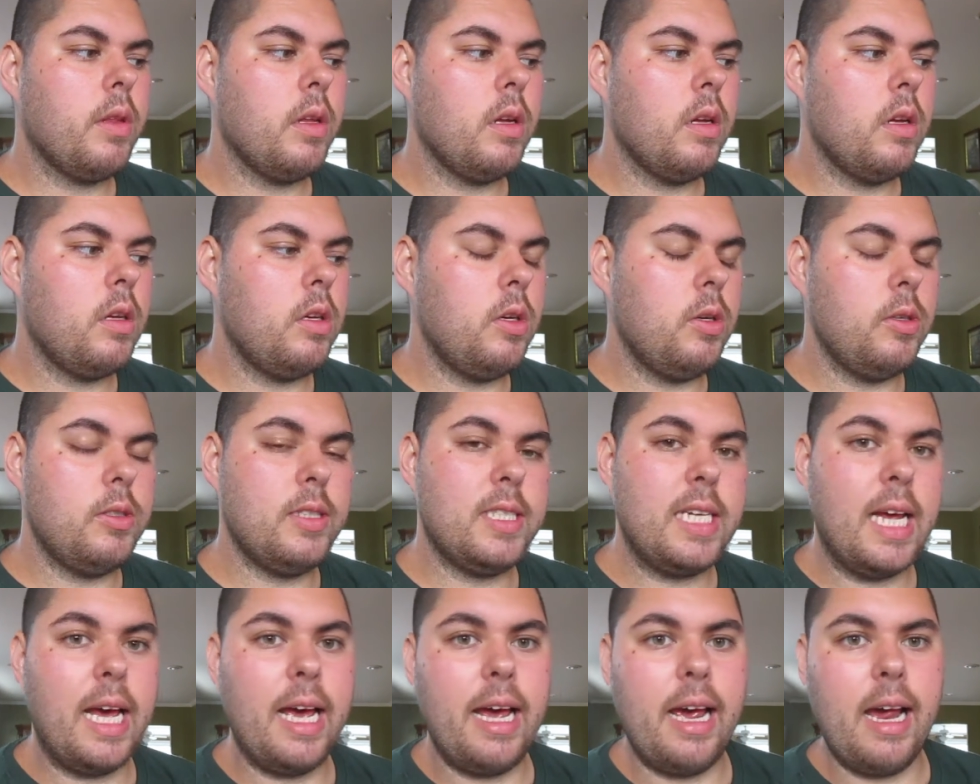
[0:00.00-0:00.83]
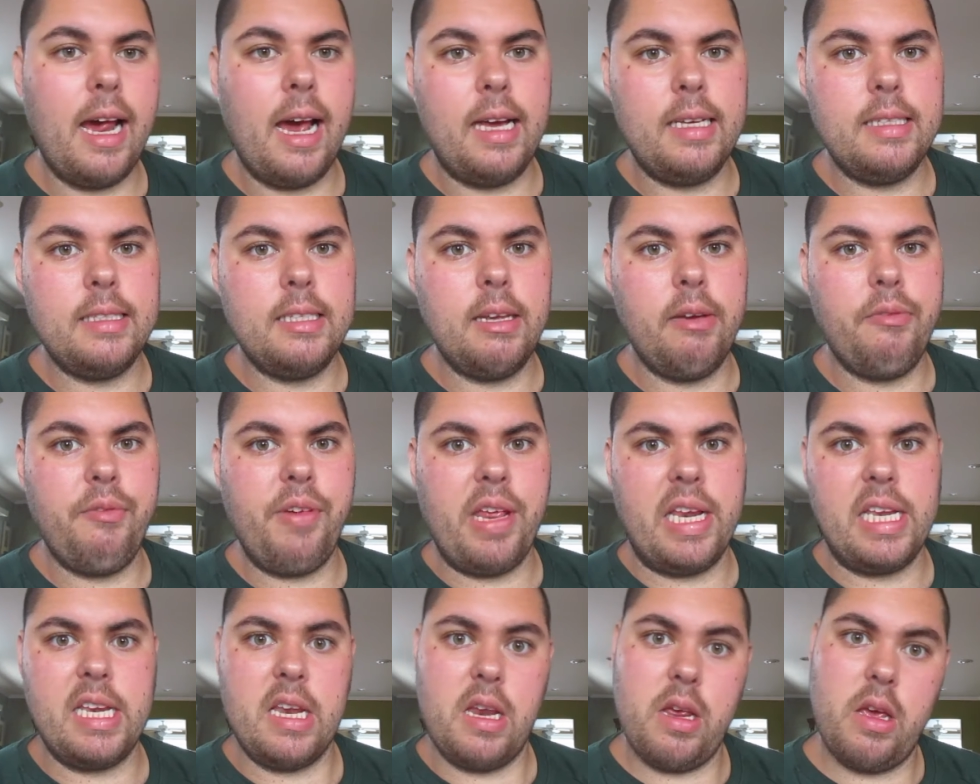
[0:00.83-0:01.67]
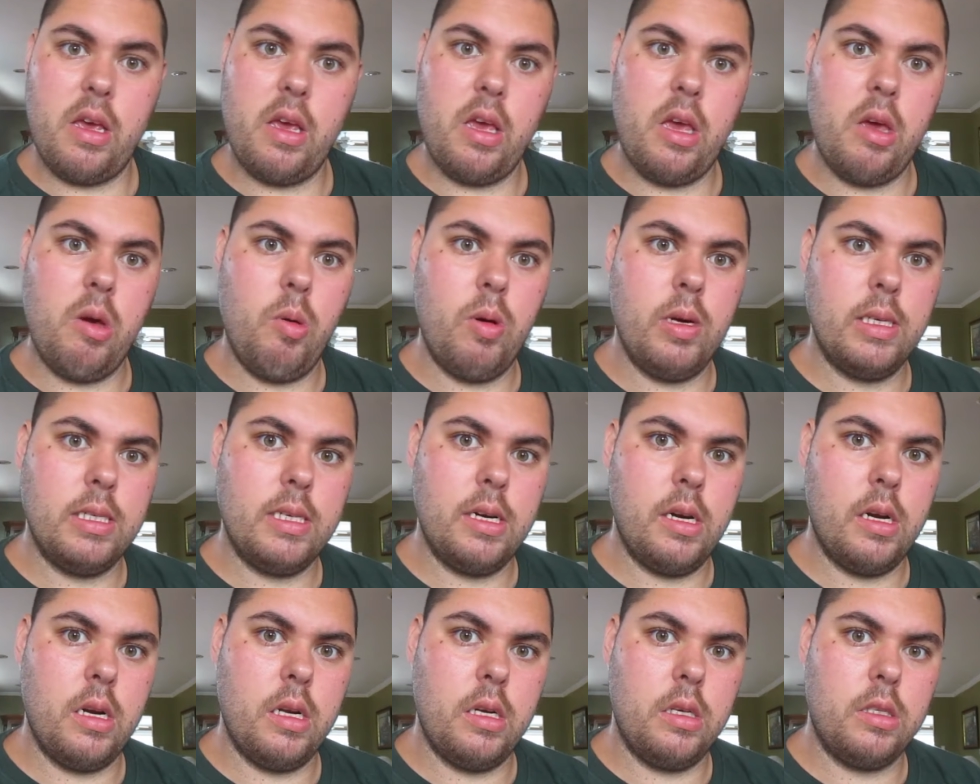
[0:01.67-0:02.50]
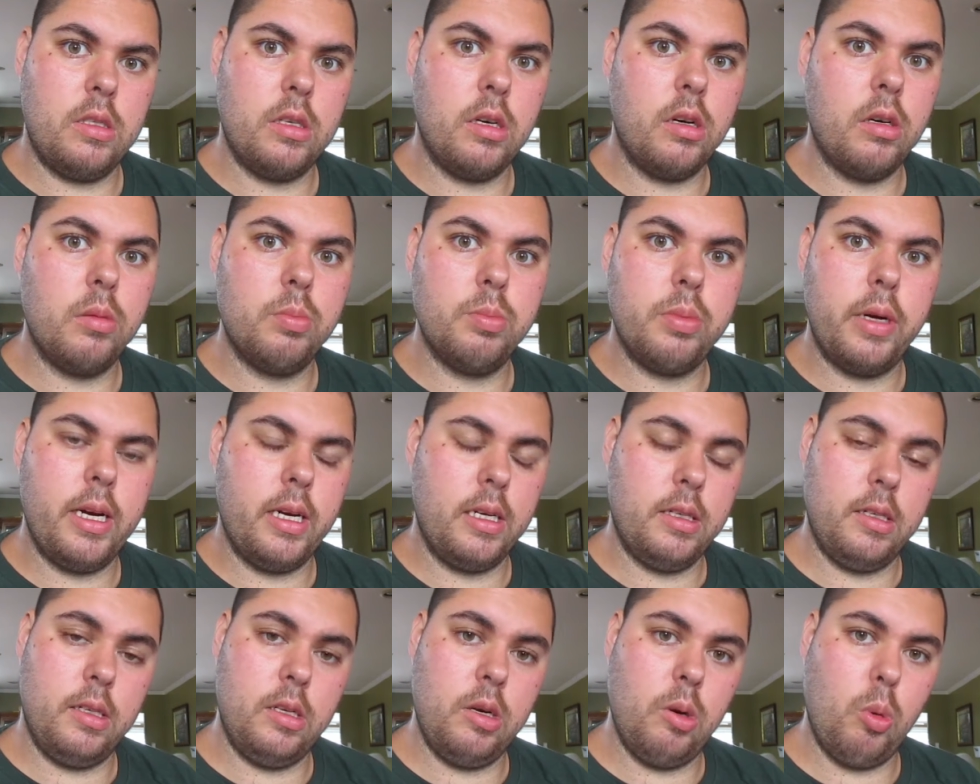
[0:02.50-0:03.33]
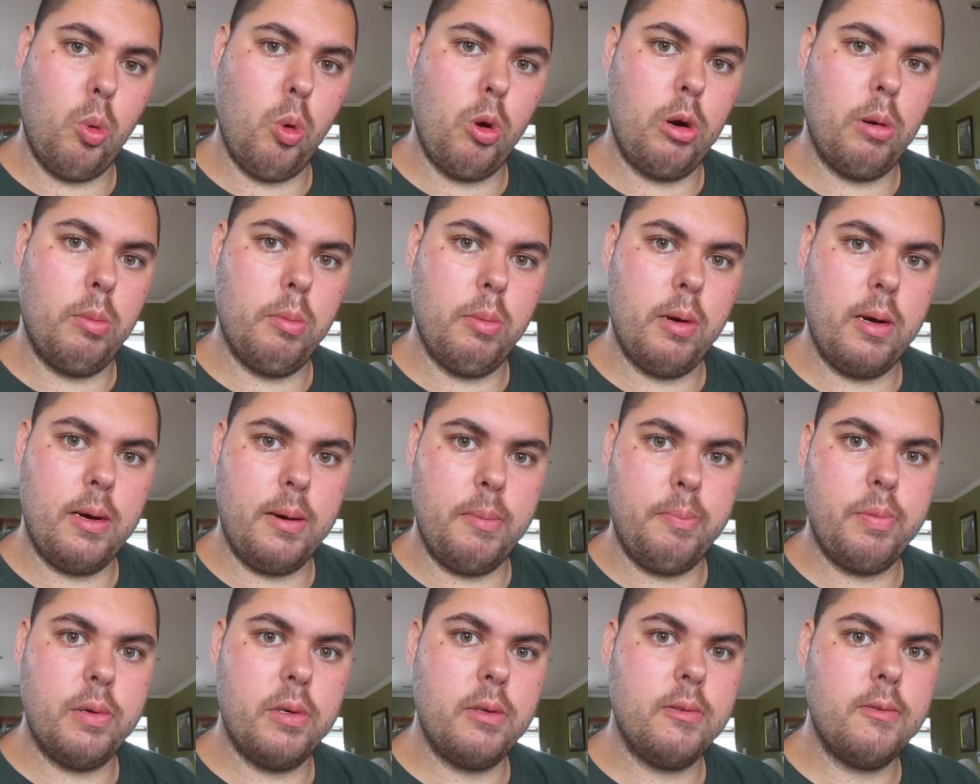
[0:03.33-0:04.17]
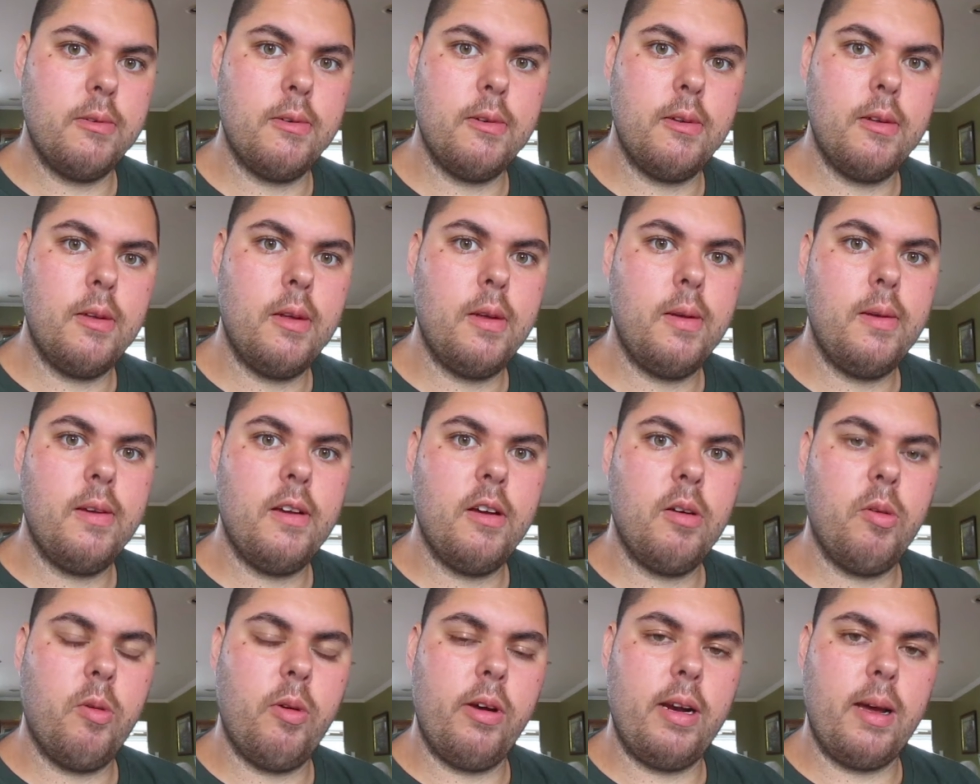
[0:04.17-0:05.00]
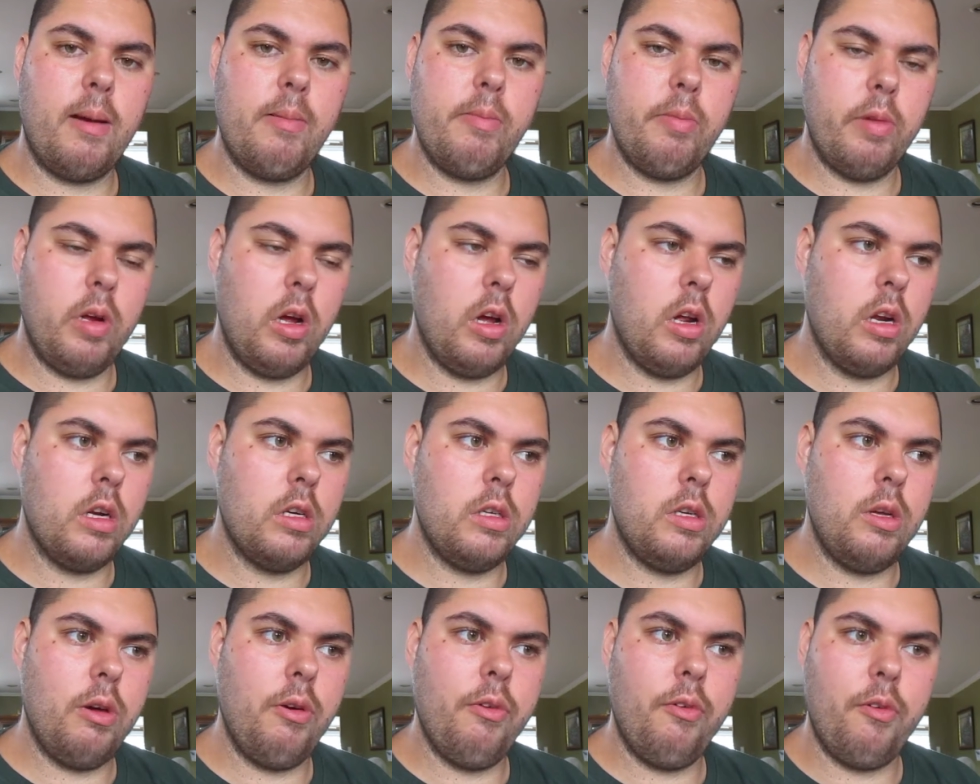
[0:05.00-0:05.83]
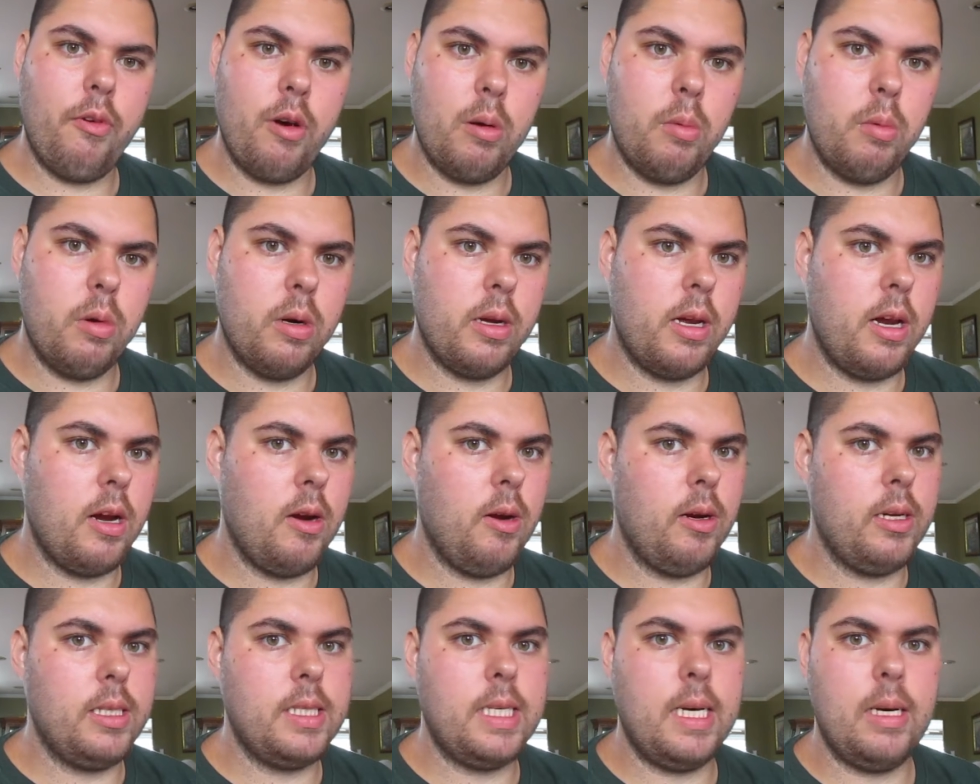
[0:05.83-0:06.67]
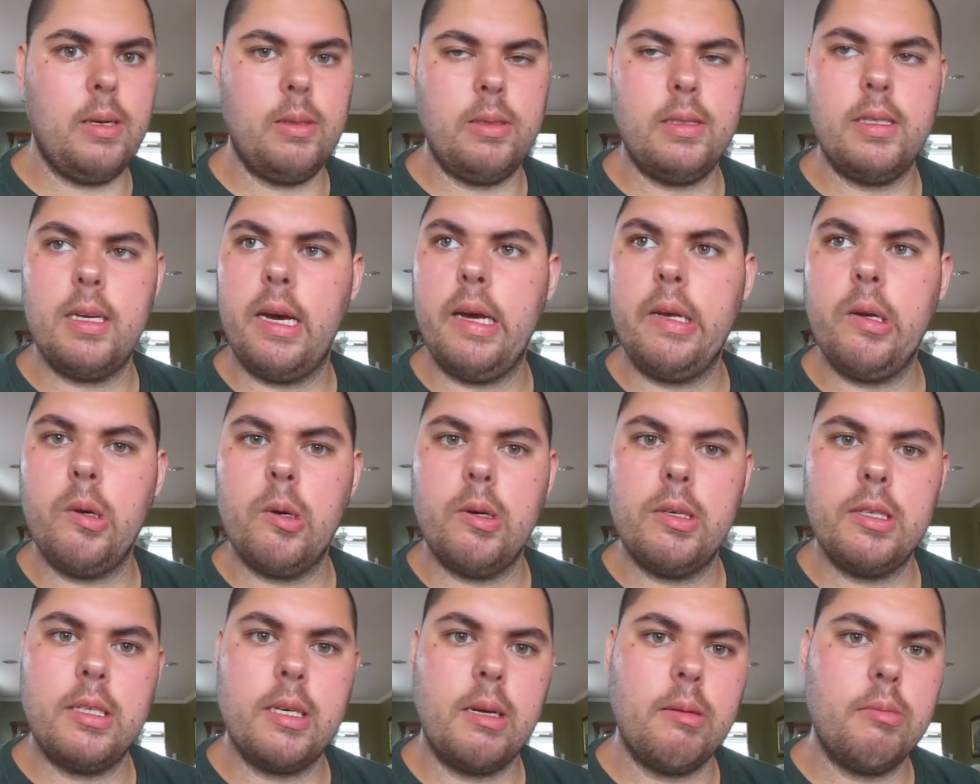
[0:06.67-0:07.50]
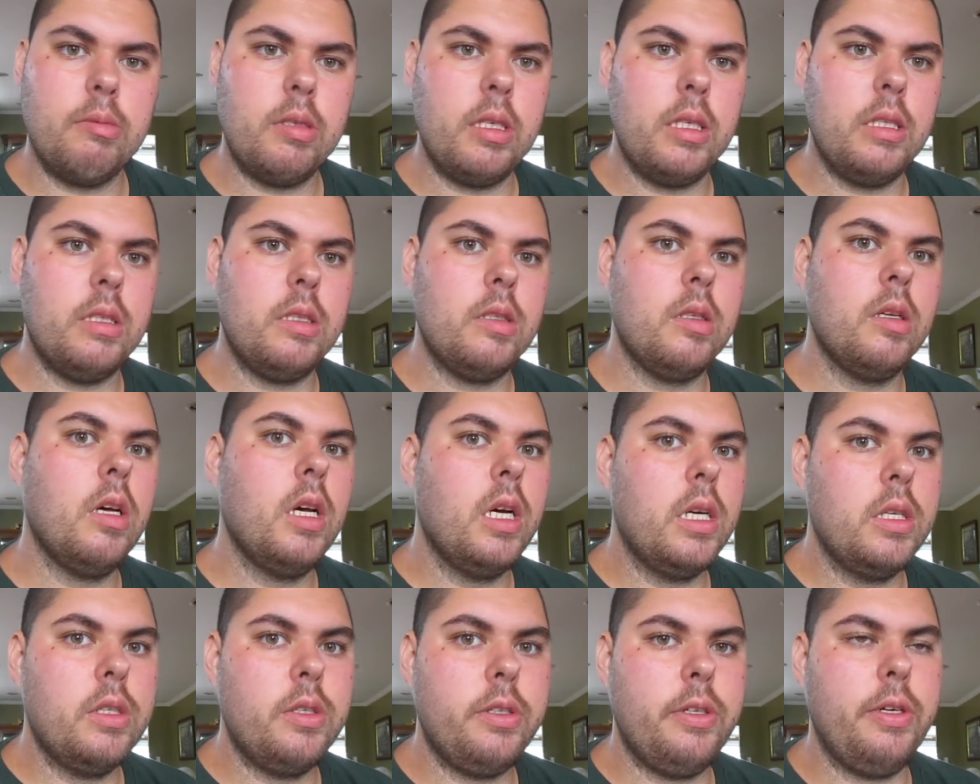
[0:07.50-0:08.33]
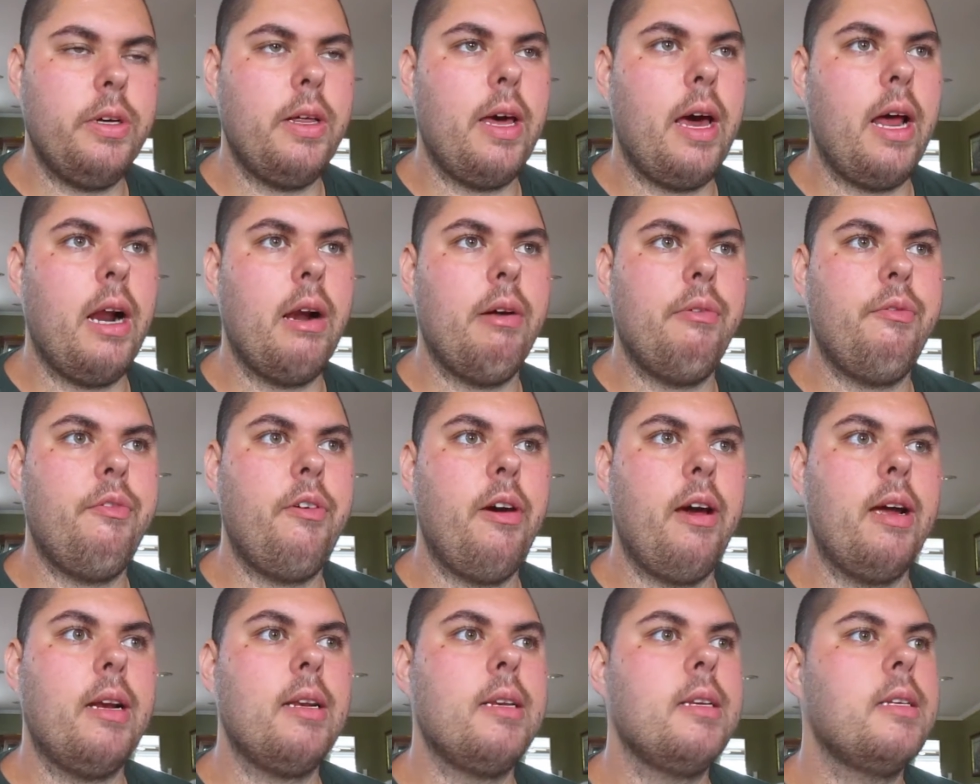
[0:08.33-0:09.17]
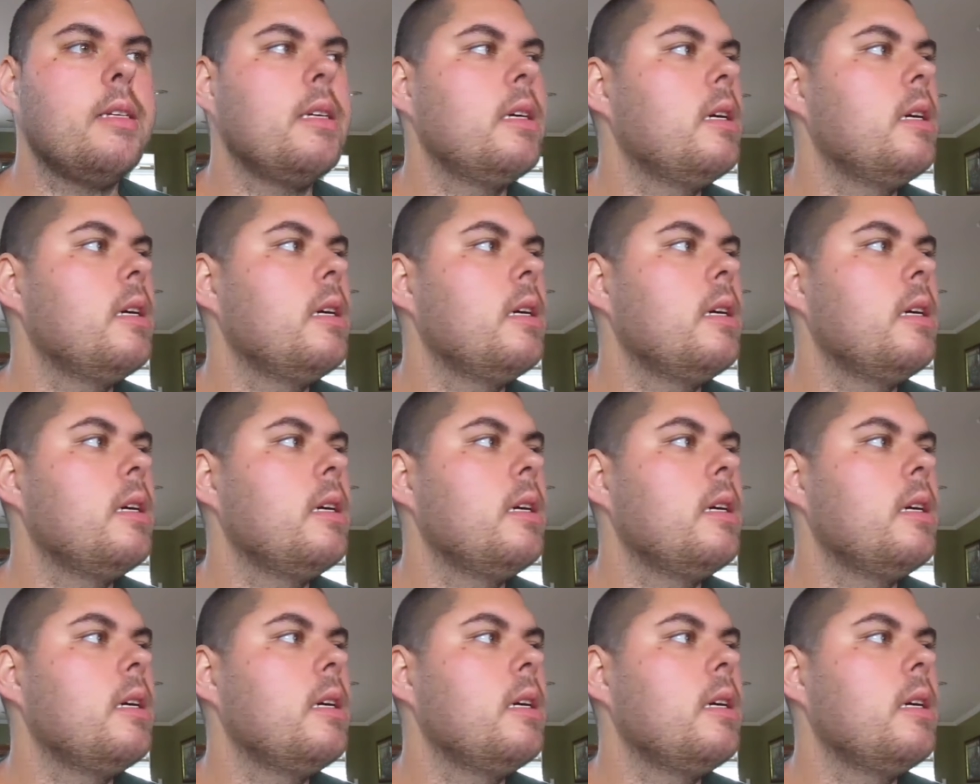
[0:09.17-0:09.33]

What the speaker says: use that as if it was an assault bike to warm up when I'm gonna do farmer carries outside or something to that effect.